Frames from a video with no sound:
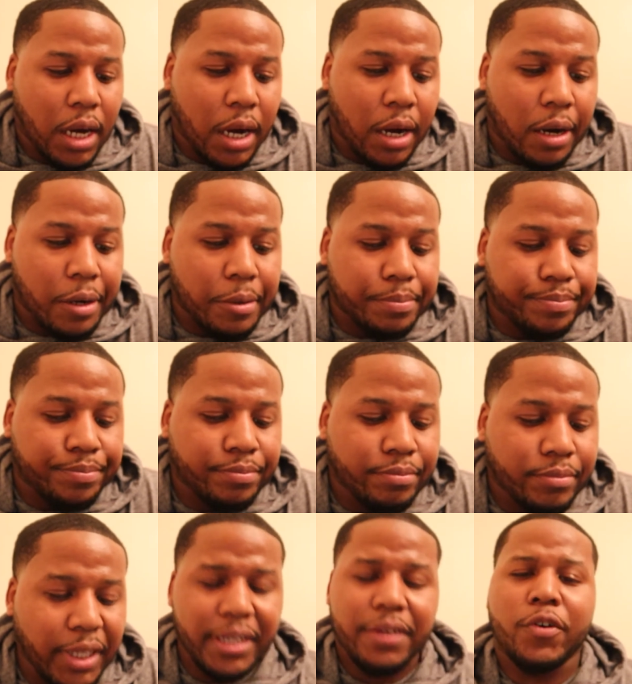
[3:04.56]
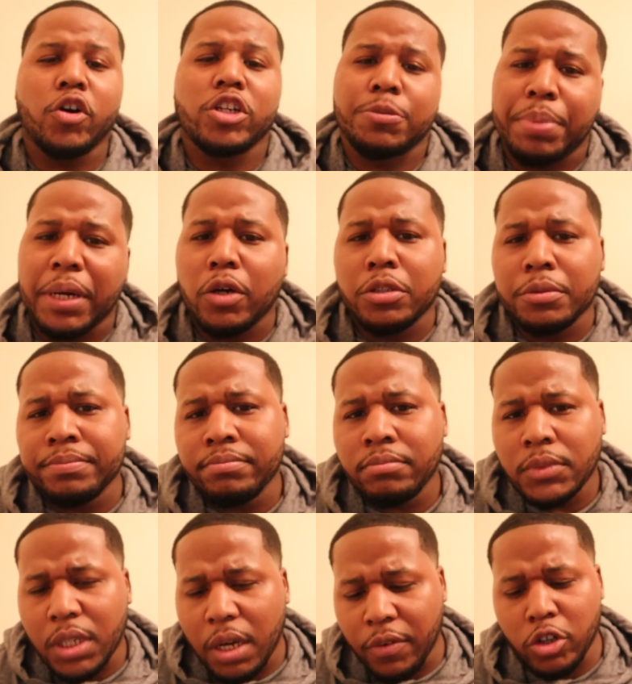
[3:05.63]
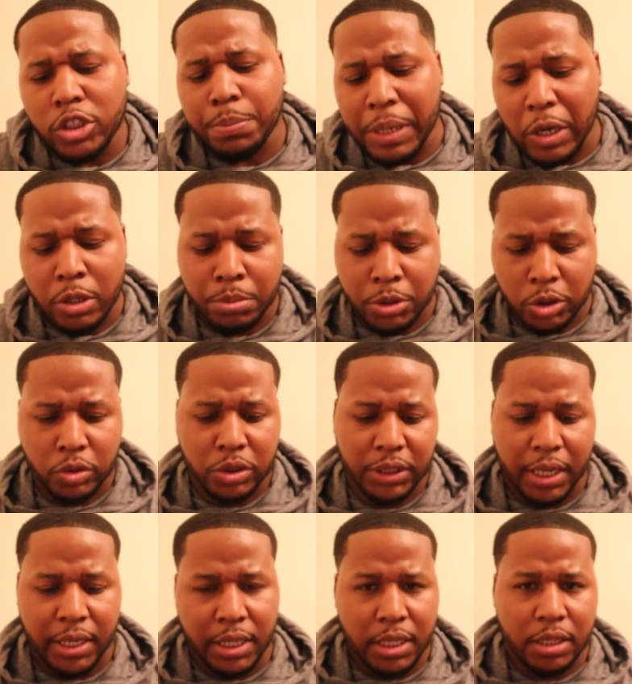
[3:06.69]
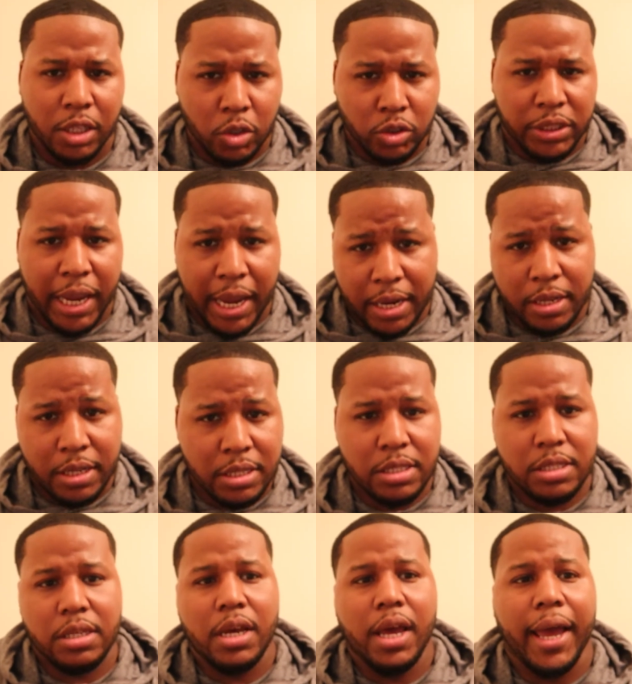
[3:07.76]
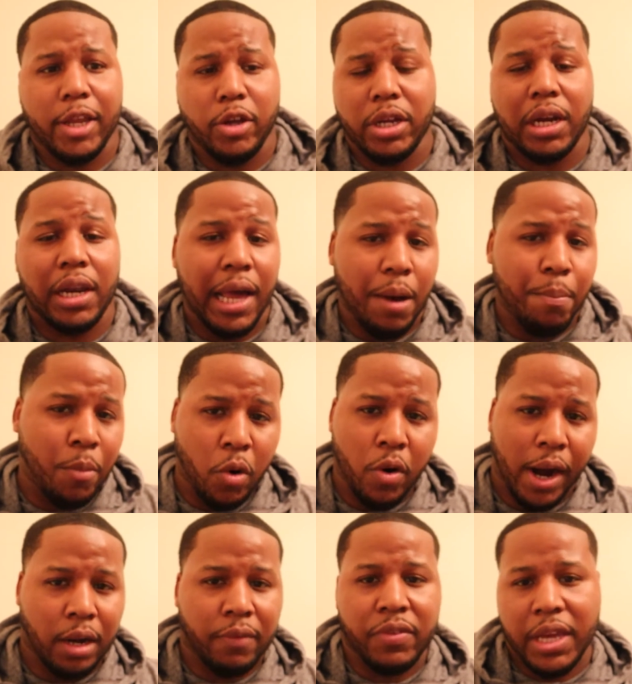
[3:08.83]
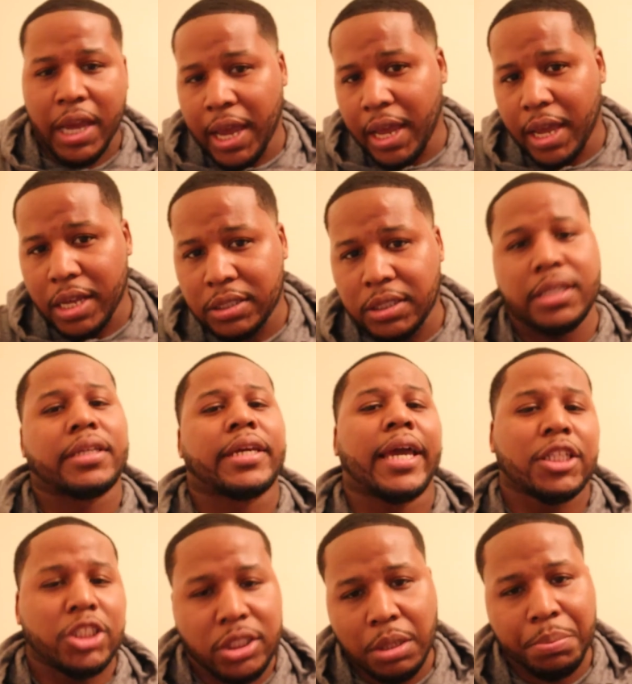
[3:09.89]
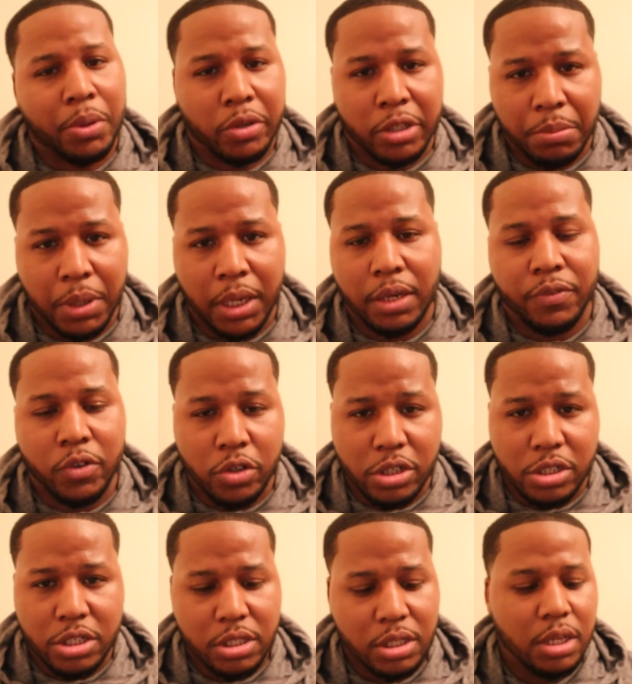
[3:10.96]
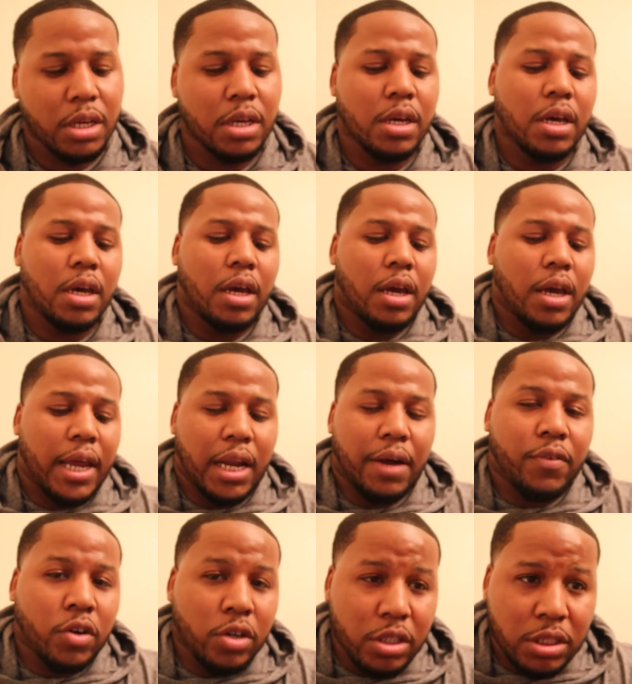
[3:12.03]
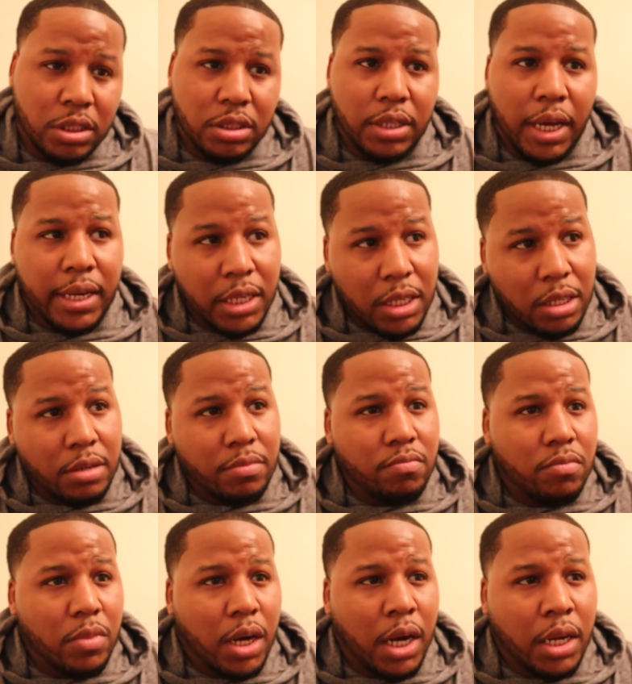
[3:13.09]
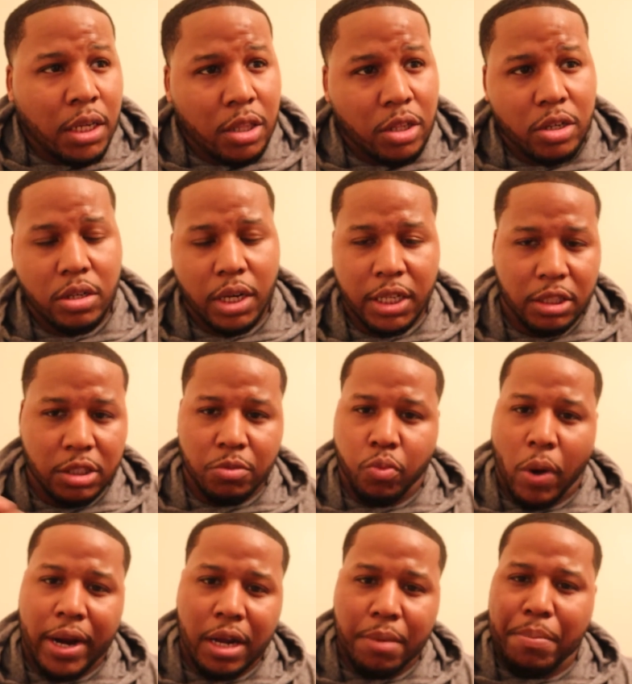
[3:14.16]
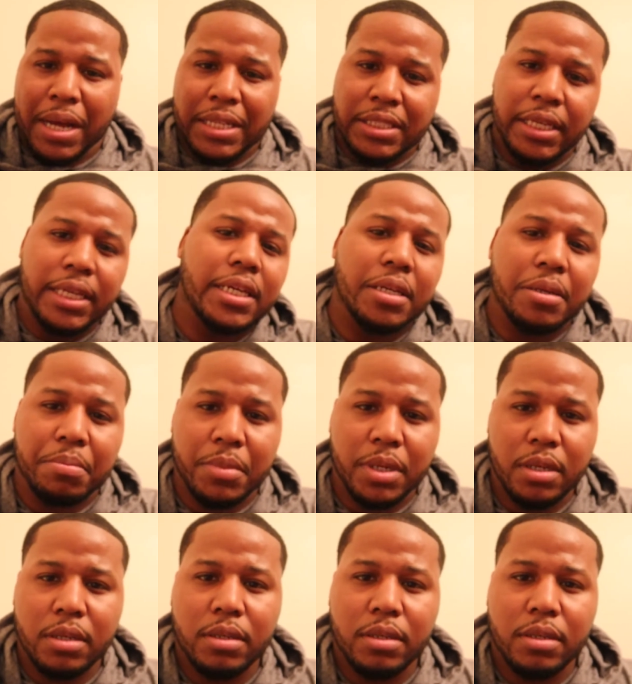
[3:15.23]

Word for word: Um, and of course Beldum. Of course Beldum too, because I need those candies. And you get a lot more out of the eggs than catching the Pokemon, of course. And of course, I need another, I need to rack up my team